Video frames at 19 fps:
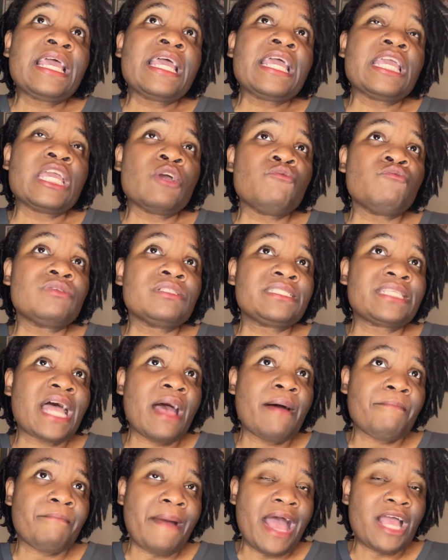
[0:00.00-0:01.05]
It was
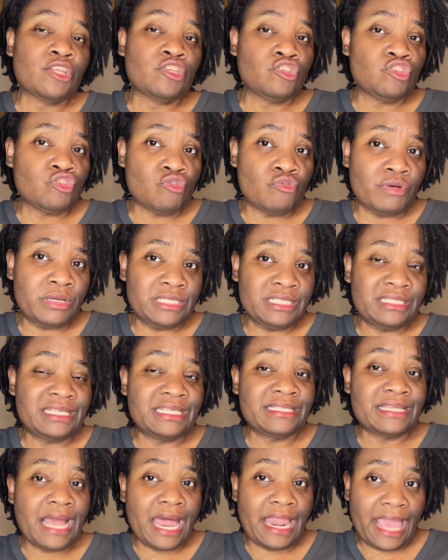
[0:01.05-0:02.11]
not my choice to
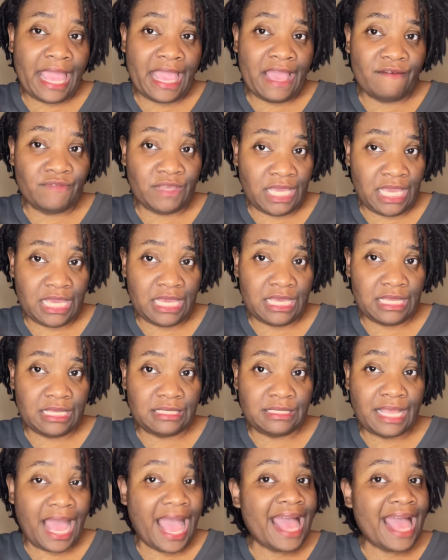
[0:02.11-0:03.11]
not have kids.